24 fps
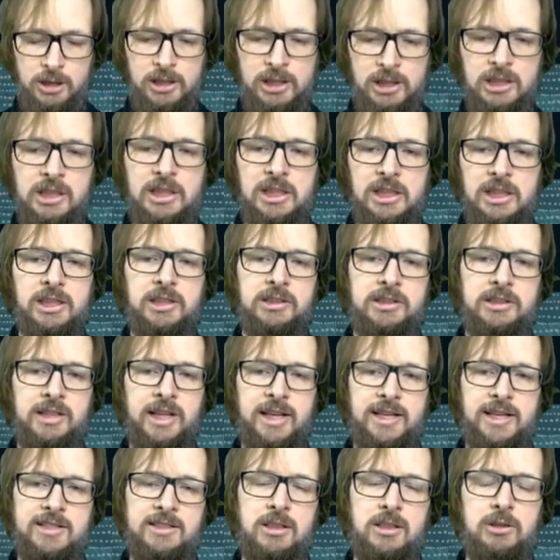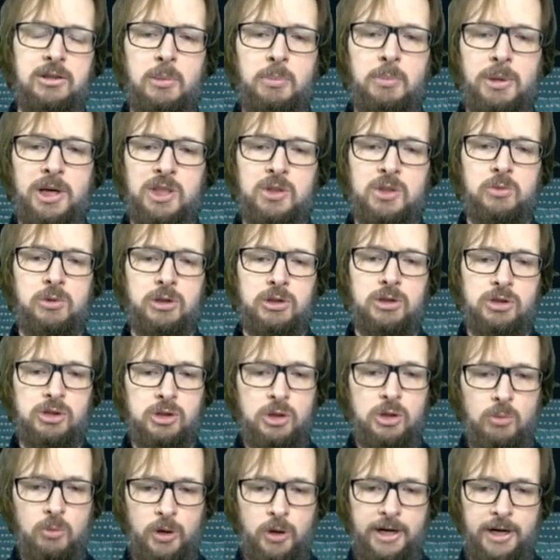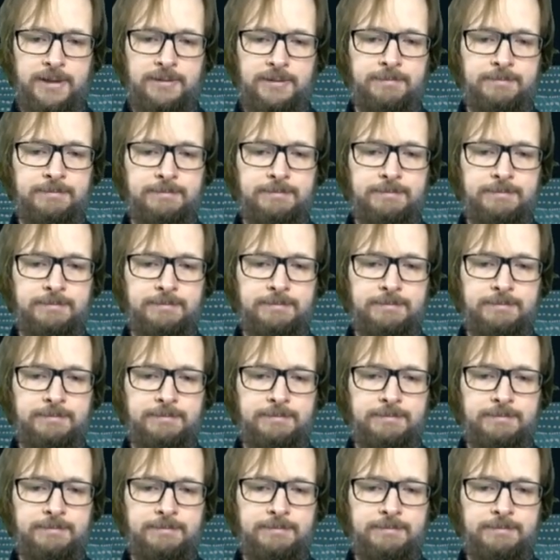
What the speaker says: in clear text the password somewhere.